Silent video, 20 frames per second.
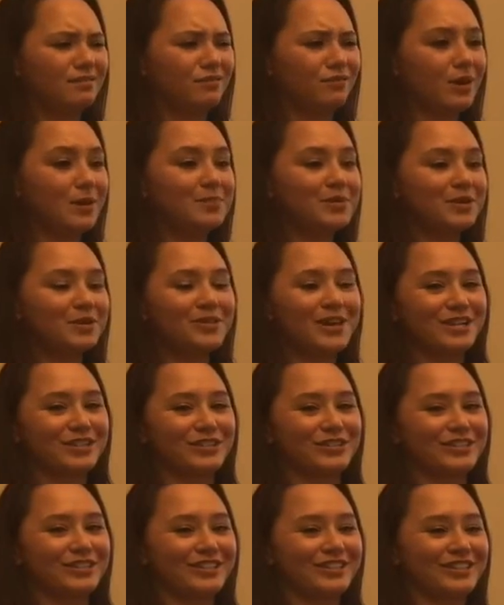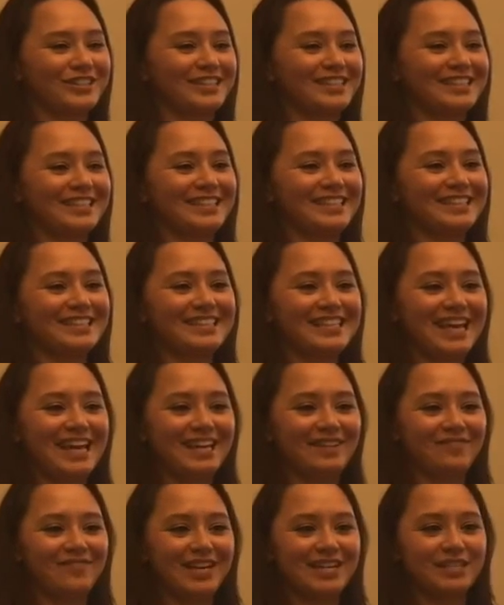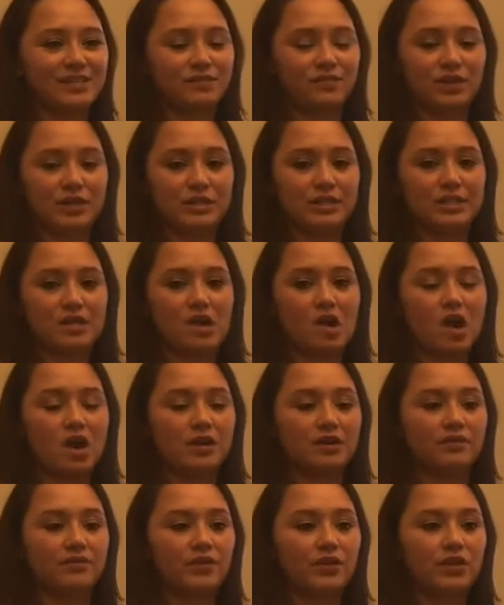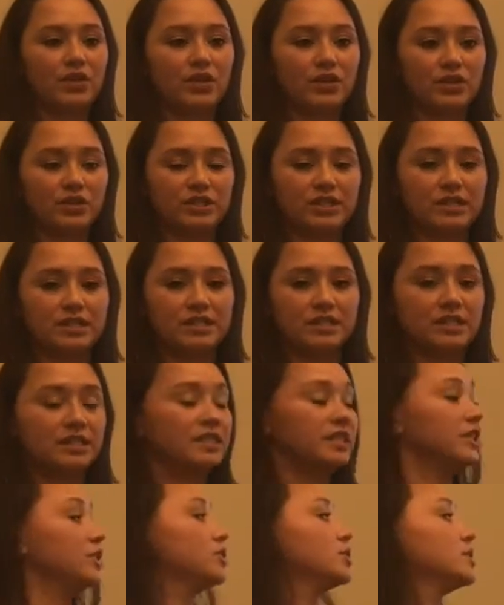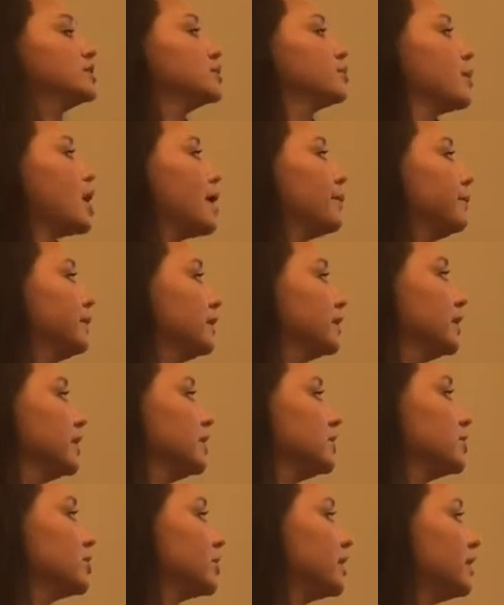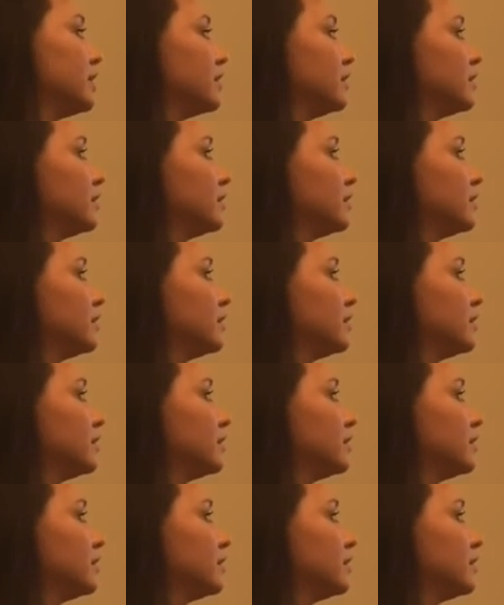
from the correctional nurses, and vice versa, harder for the nurses to teach this population.